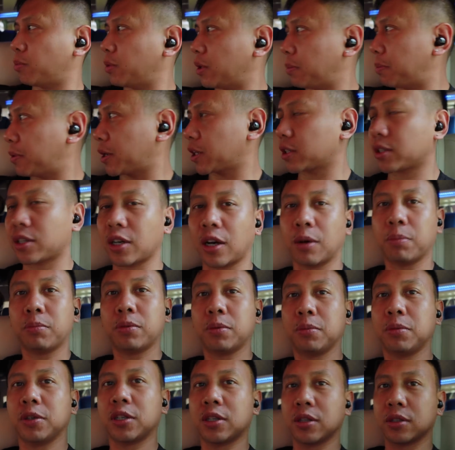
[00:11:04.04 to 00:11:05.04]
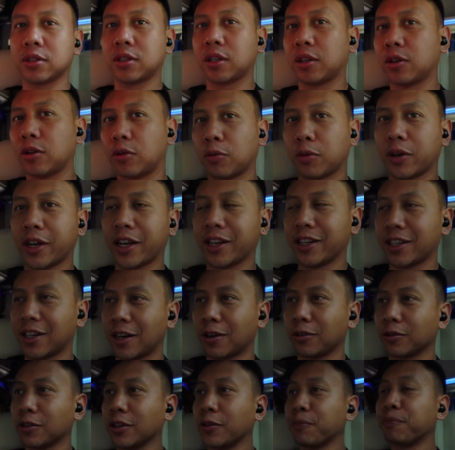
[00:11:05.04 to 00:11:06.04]
to be picked up because they know we're heading
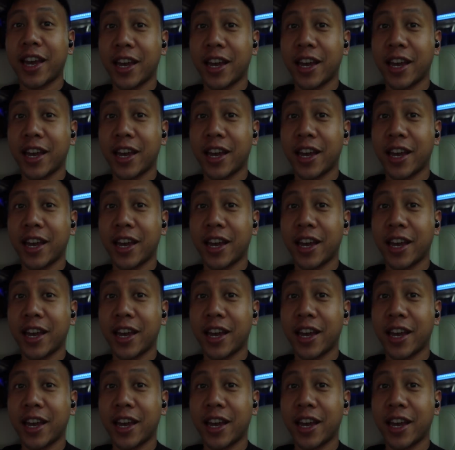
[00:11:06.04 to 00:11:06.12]
out.